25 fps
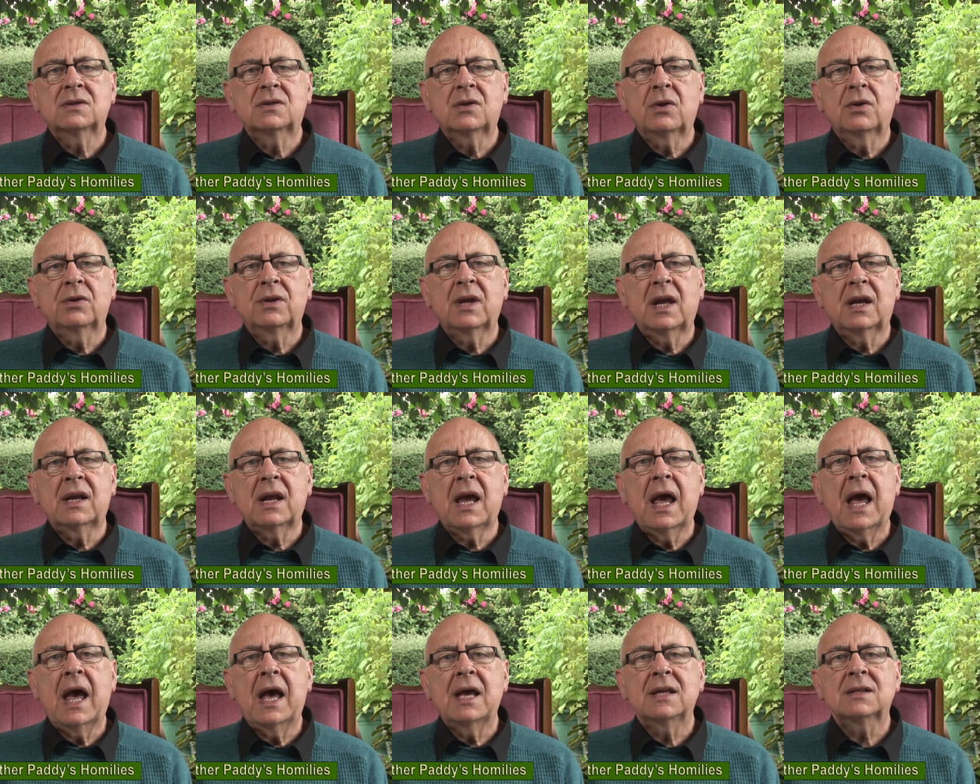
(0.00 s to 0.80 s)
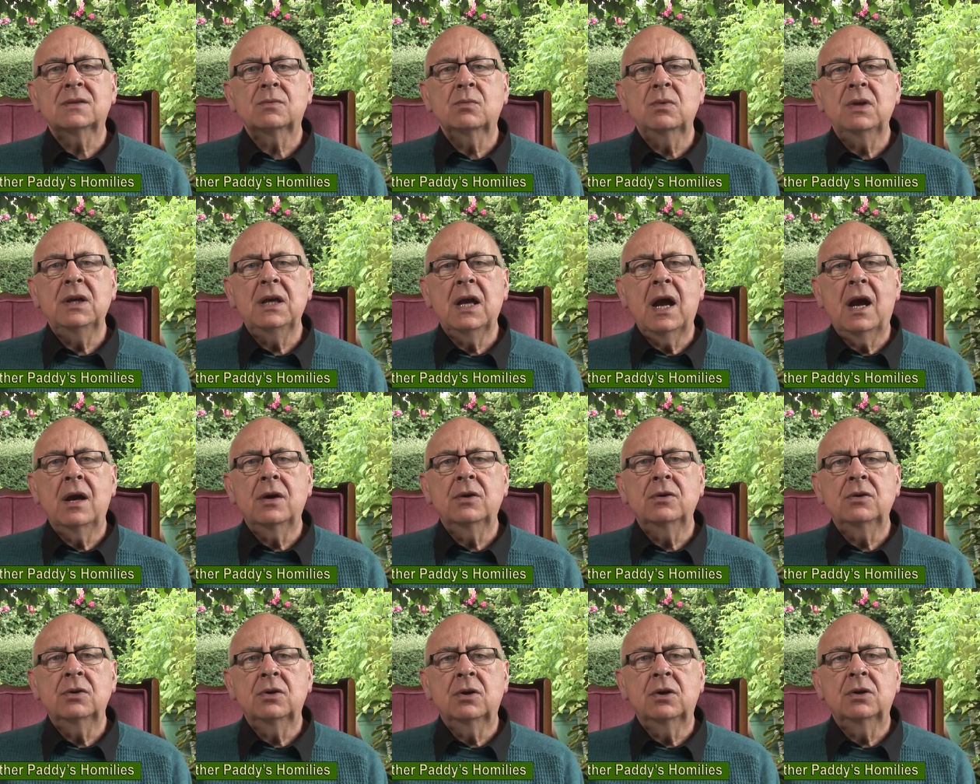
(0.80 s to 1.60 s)
so that as we
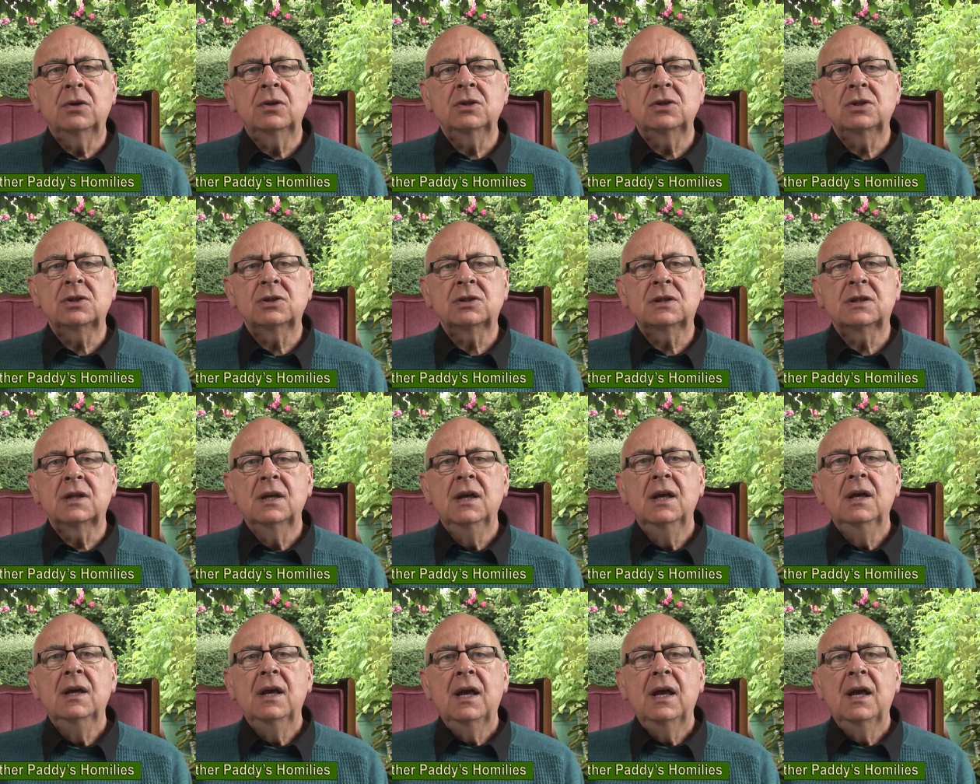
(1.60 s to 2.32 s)
are nourished